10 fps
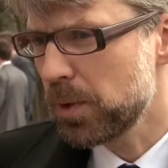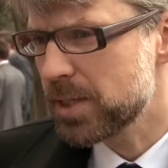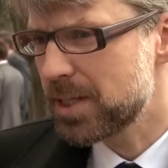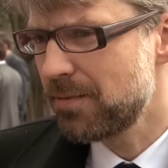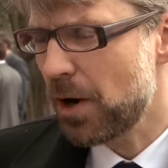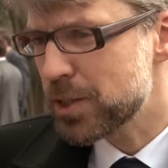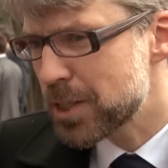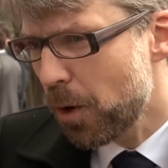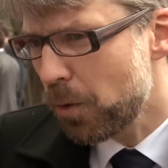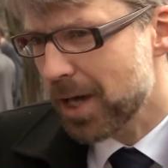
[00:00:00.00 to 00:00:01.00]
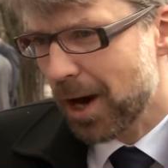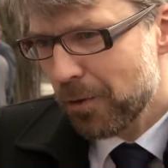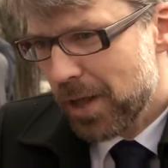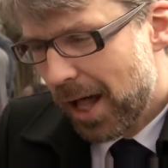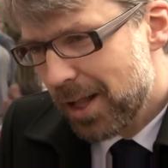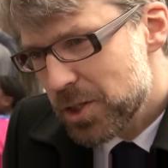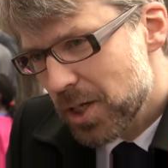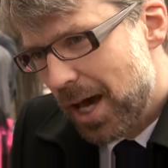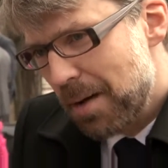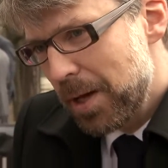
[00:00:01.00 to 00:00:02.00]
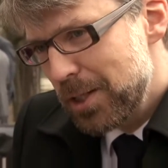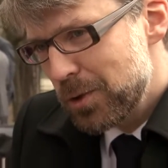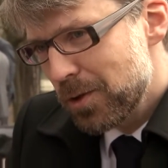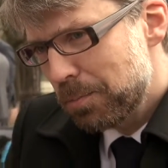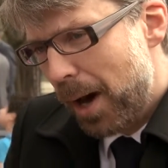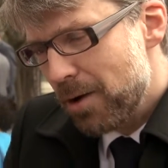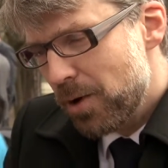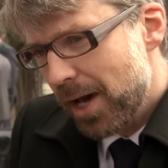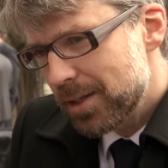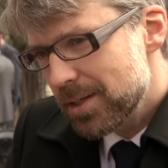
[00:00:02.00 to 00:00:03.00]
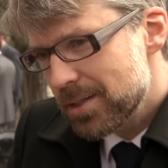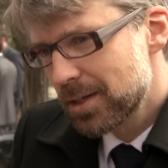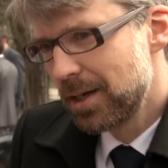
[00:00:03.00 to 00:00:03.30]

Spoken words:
you will see very slowly how the algae come into the bioreactors,